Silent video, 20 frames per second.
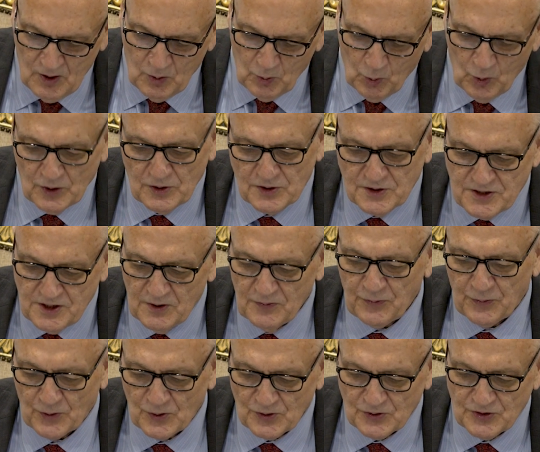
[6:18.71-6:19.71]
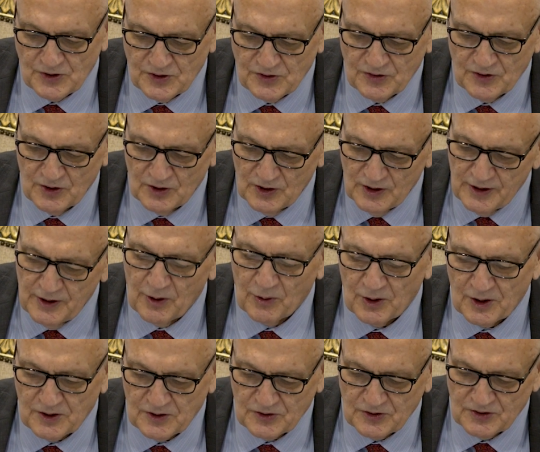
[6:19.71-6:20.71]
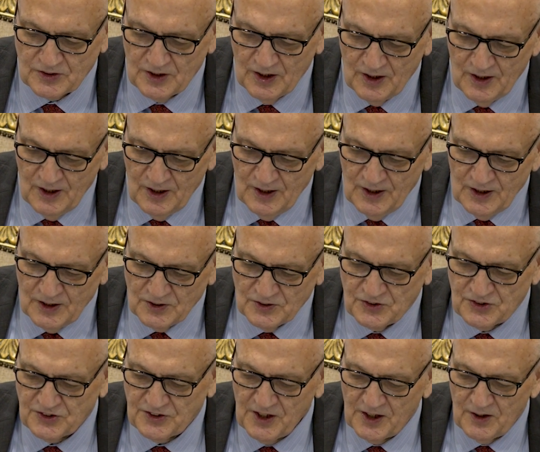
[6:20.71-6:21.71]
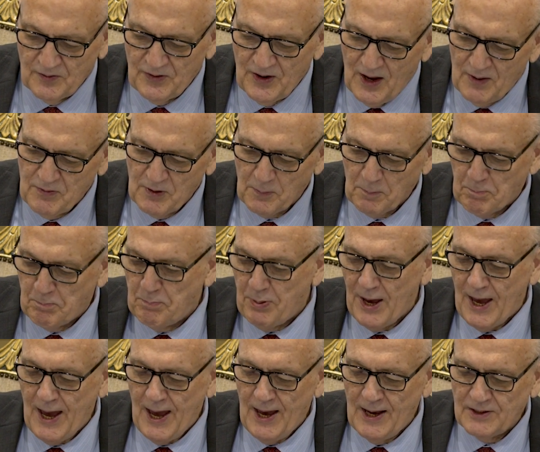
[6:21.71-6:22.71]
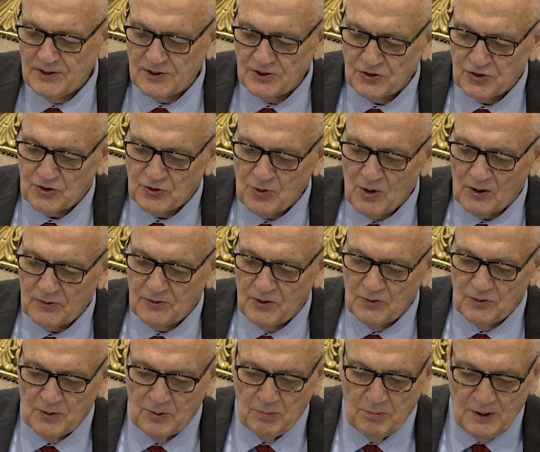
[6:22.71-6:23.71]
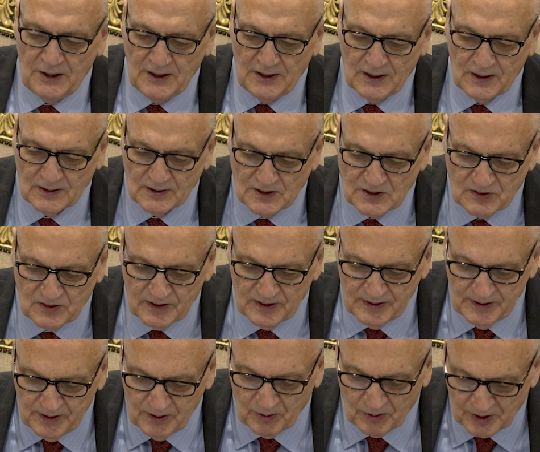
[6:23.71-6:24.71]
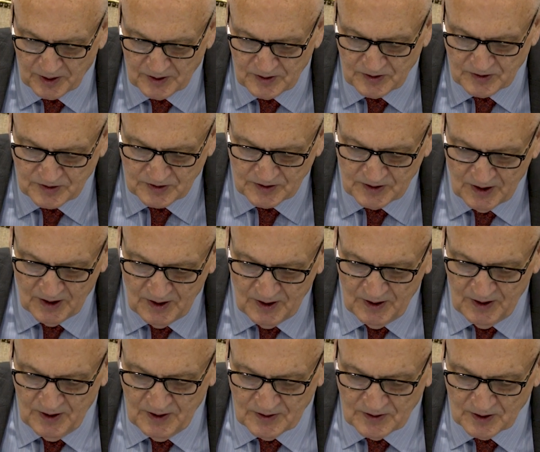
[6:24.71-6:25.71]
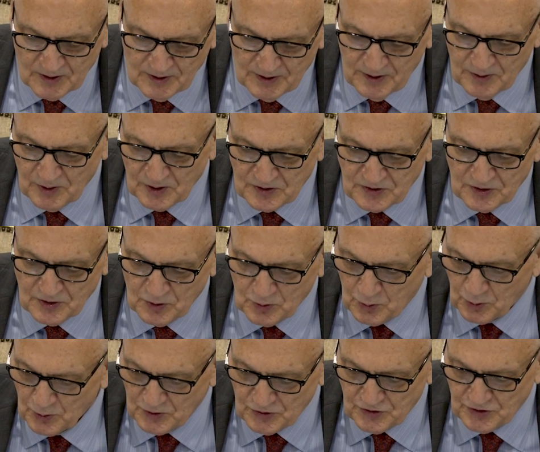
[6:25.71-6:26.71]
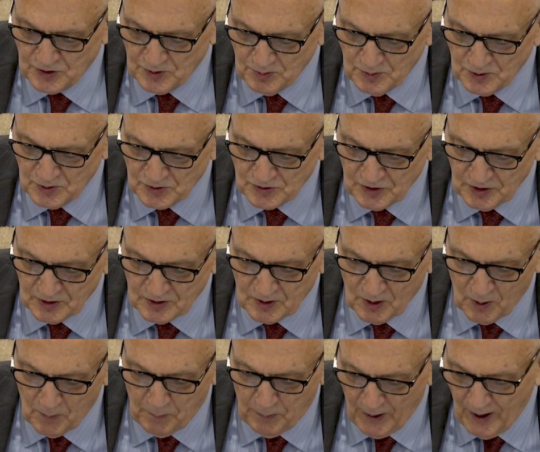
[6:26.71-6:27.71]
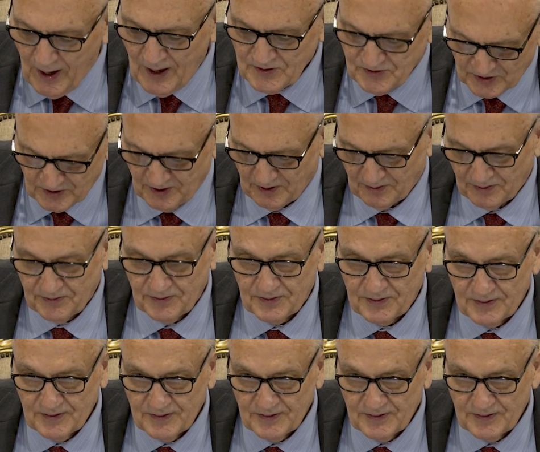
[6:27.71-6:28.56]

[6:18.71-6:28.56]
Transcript: What differs is the lyrics. Instead of having bad, destructive, and meaningless lyrics, the lyrics in Christian music are positive."